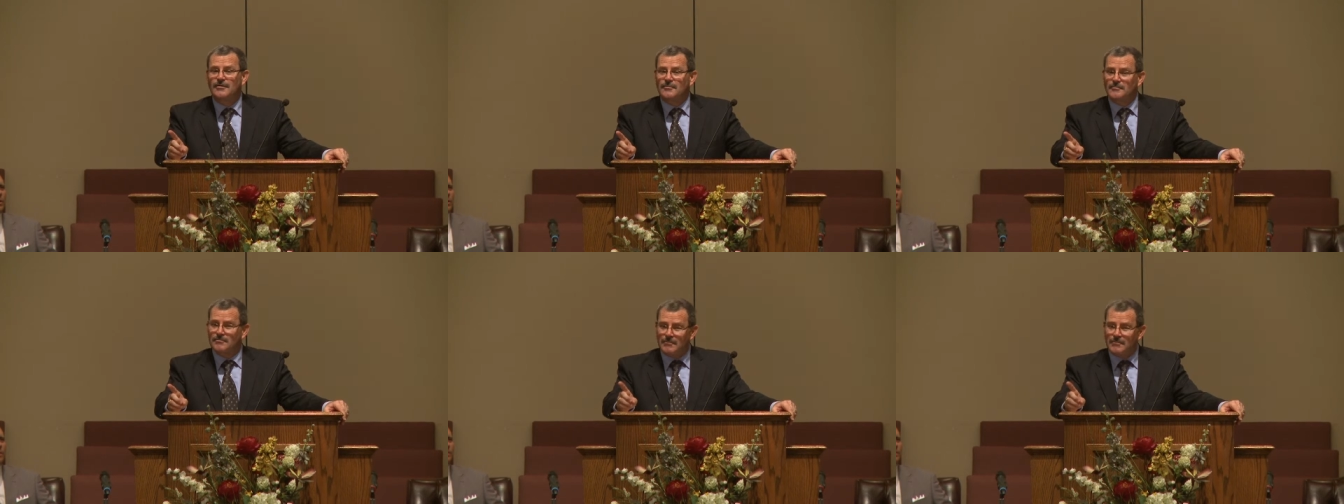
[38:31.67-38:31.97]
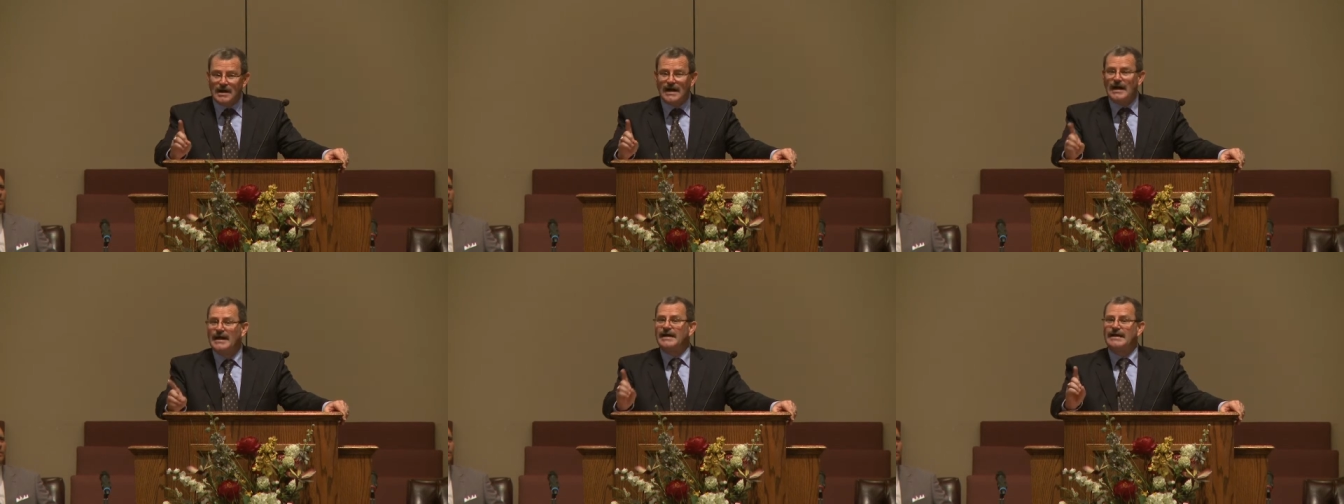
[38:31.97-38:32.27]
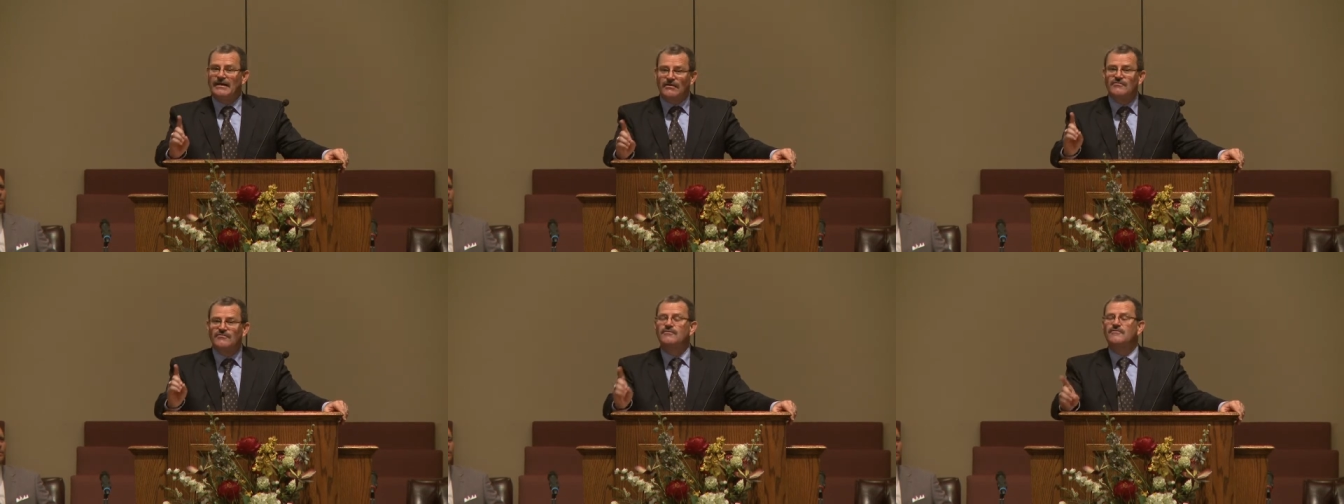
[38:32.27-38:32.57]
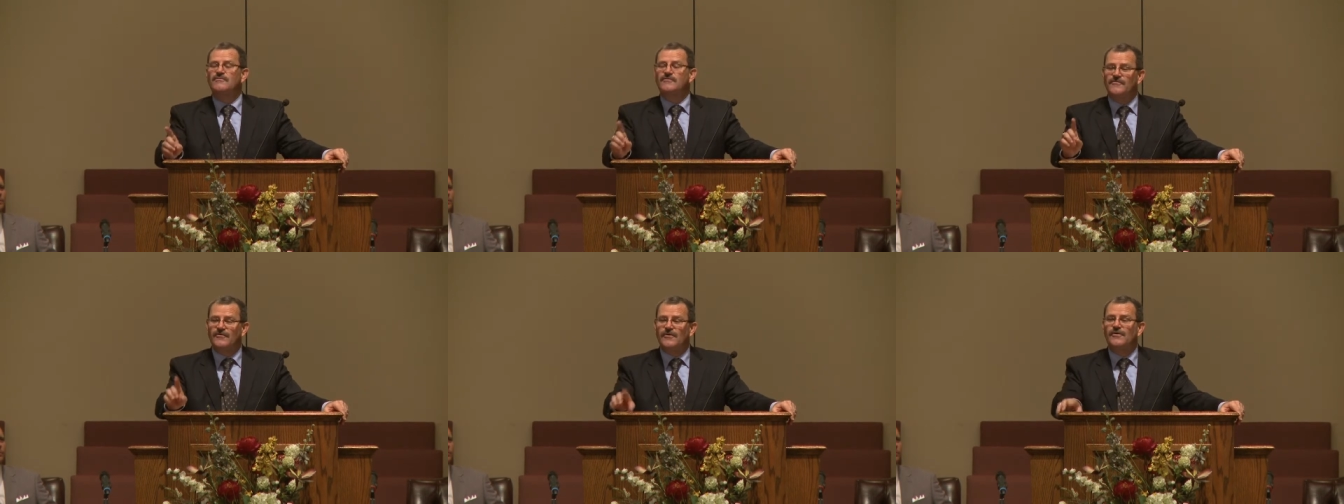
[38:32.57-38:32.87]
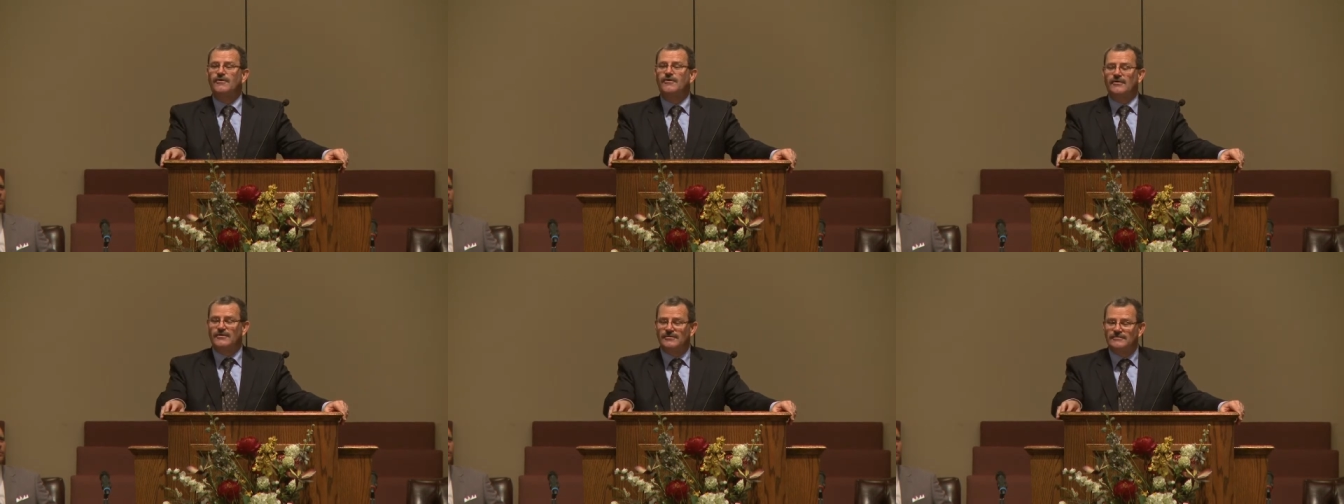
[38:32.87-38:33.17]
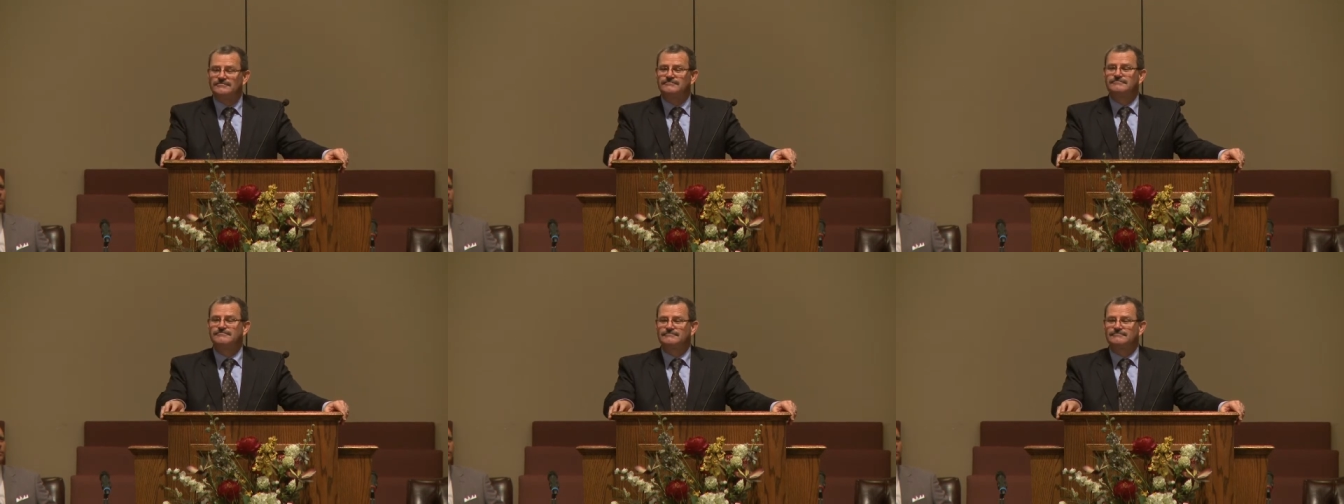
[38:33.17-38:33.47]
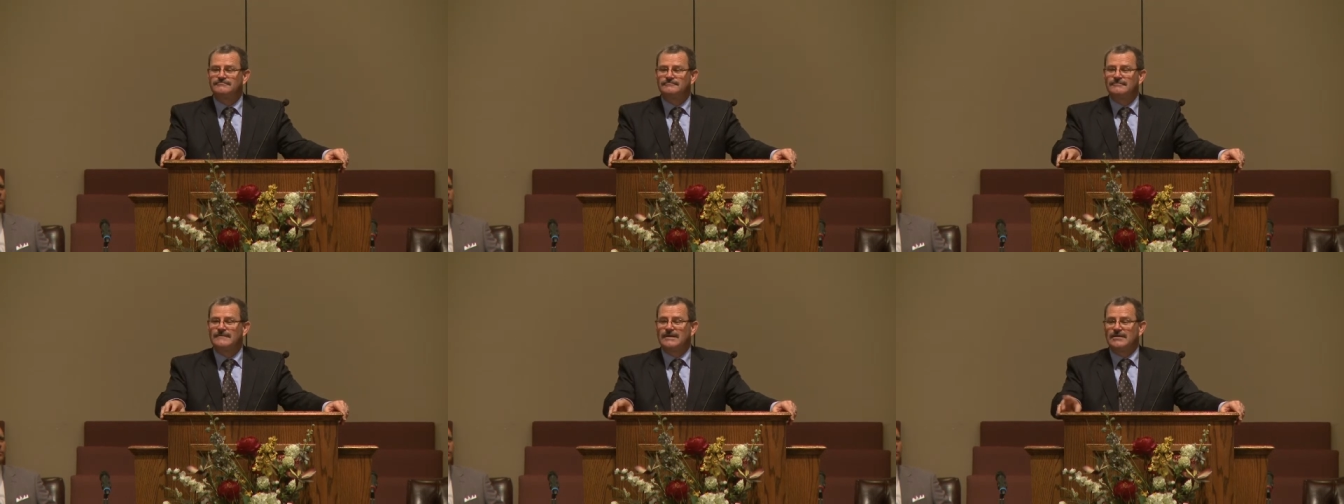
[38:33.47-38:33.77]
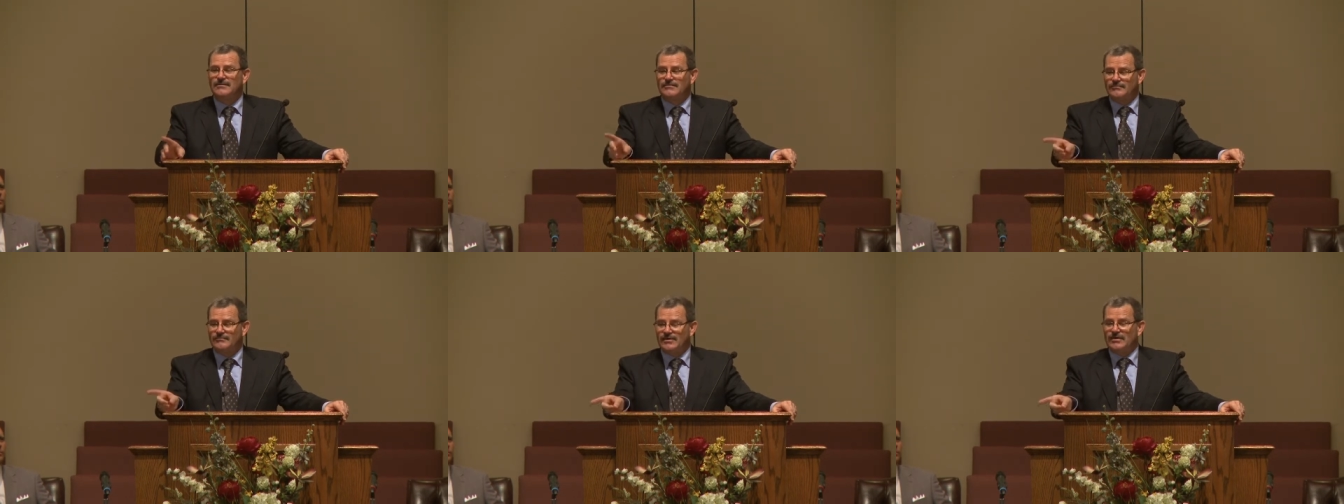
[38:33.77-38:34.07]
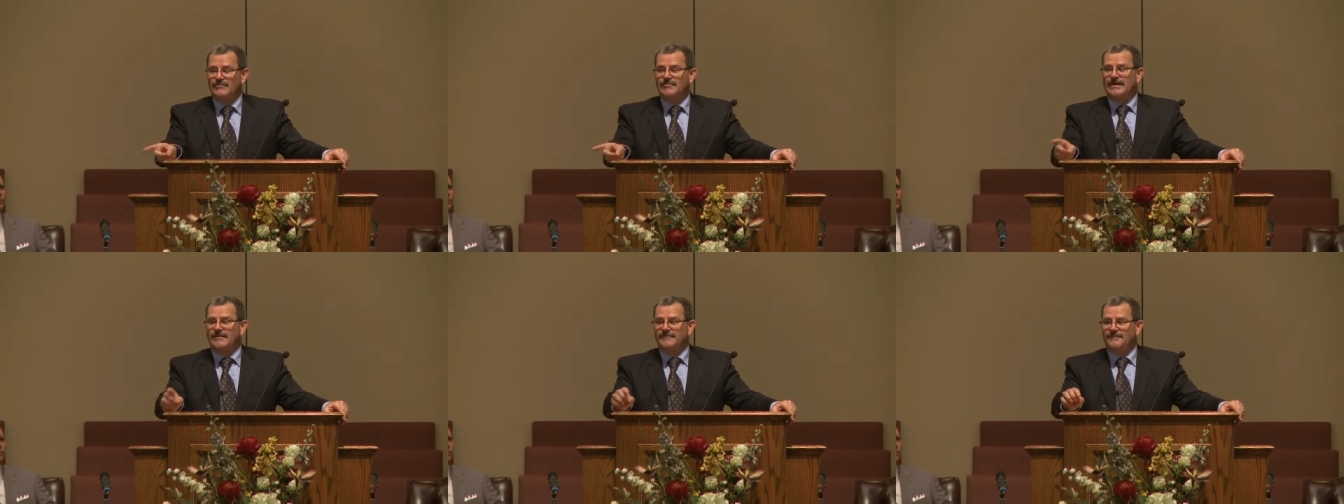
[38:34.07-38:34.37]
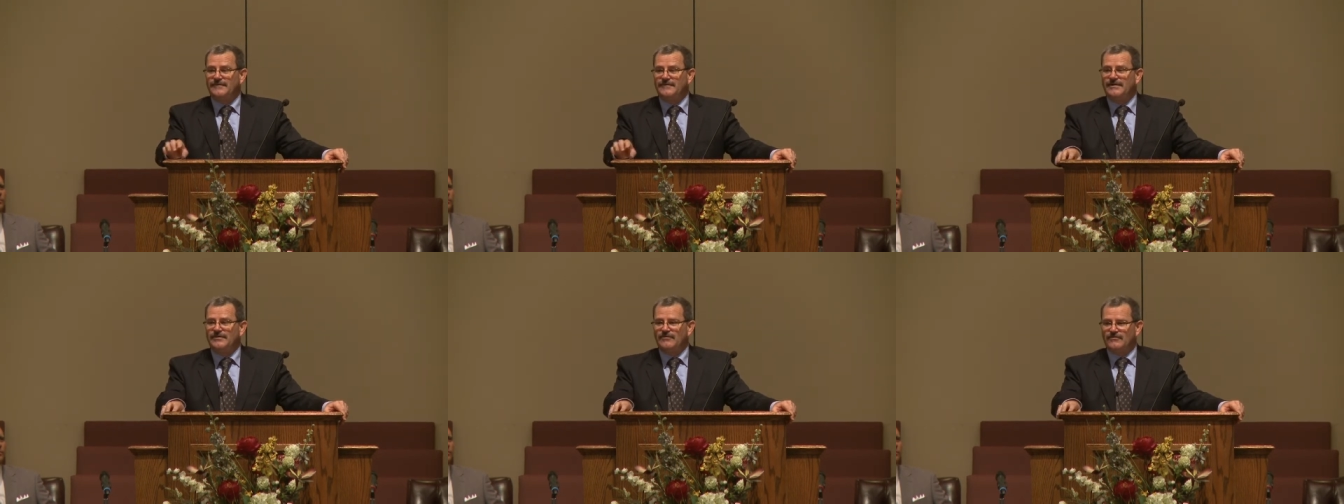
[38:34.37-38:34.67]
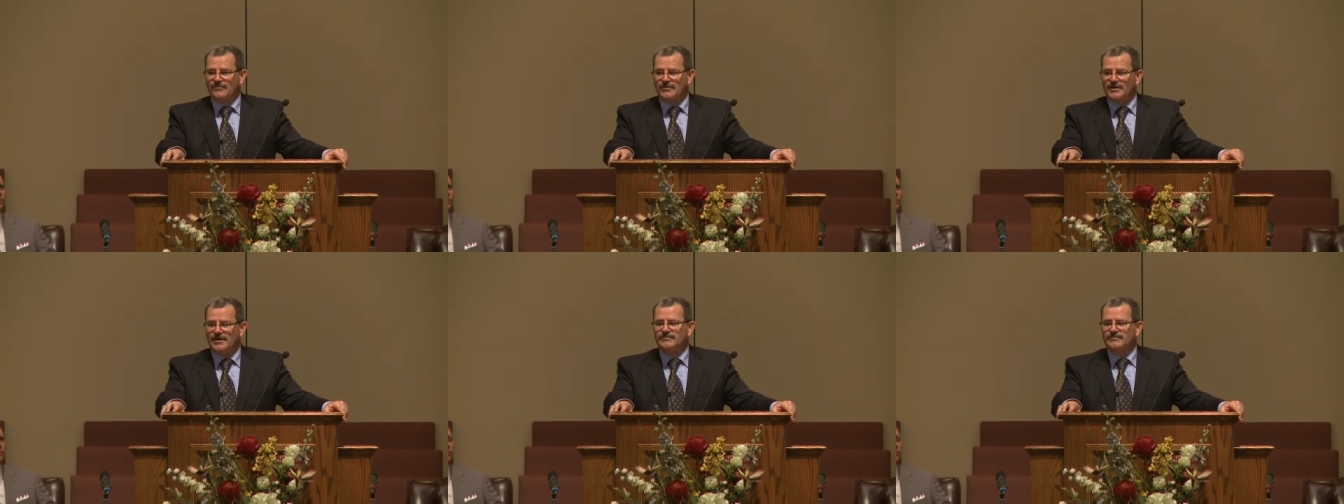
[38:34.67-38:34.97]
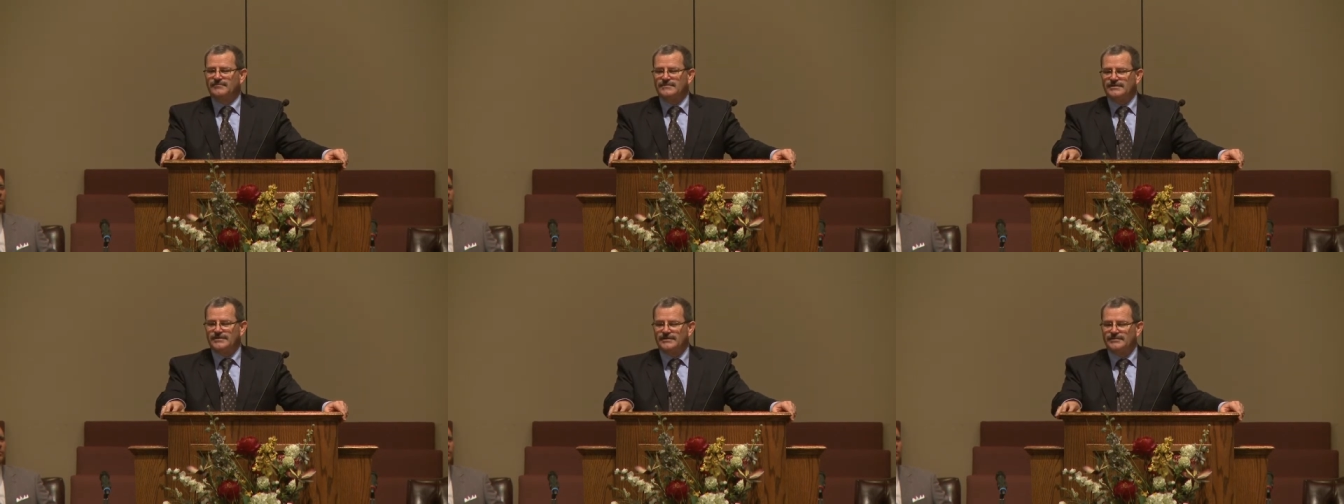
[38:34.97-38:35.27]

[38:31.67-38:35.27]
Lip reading: My house is full, but my fields are empty.